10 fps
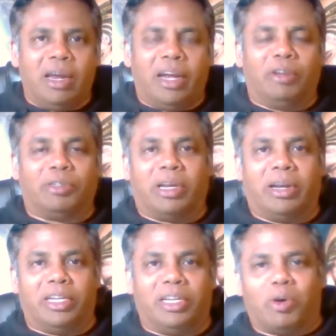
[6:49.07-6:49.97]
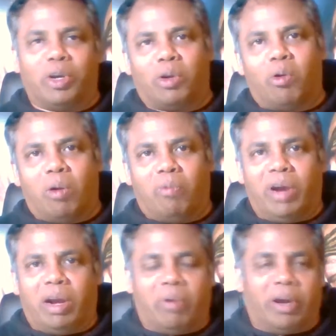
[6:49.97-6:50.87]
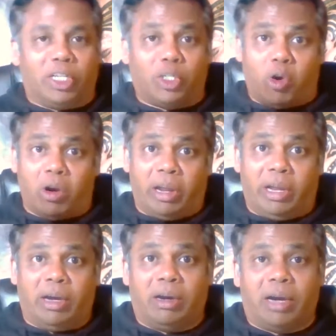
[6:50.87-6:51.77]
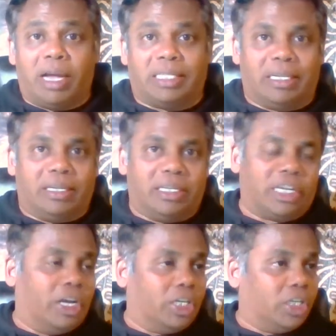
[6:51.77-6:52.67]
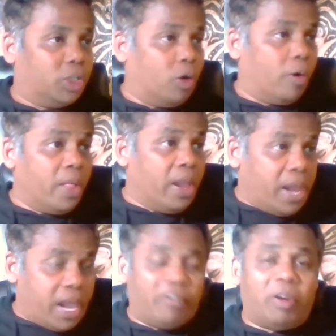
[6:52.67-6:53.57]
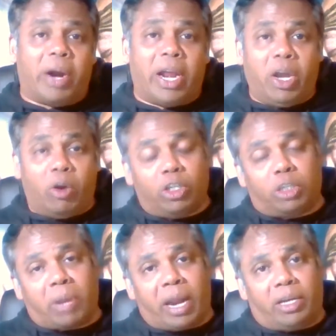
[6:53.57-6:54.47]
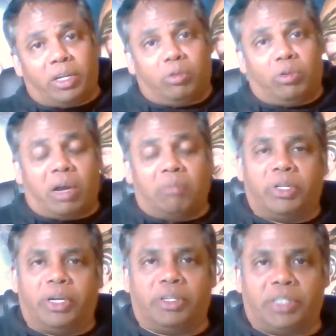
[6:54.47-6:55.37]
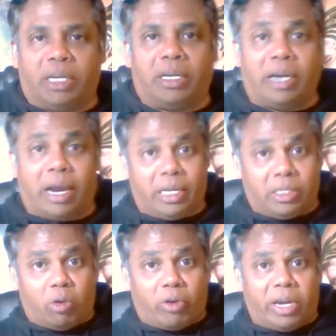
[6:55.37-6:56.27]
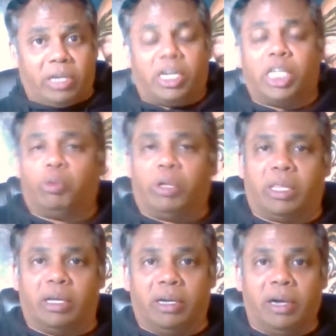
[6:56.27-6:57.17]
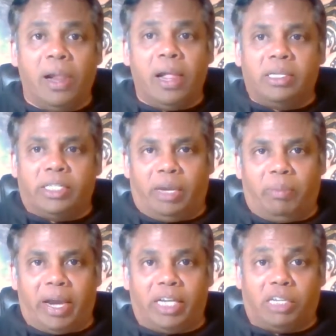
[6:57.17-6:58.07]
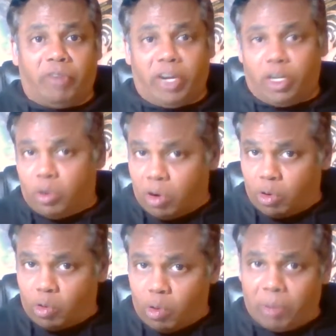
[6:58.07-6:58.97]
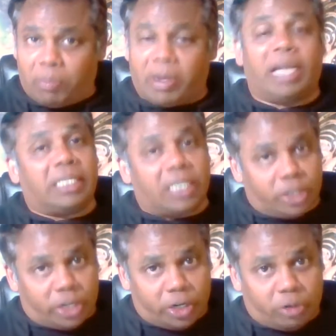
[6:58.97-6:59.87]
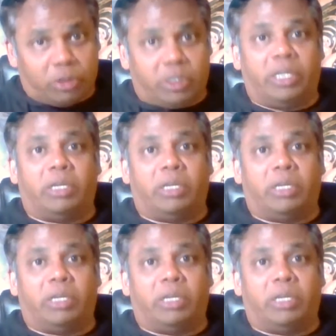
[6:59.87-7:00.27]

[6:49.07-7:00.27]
New Zealand is going to go up very, very strongly as a destination. So everybody who's planning to come to New Zealand and is already in touch with the team AJV, do not drop your plans. Continue to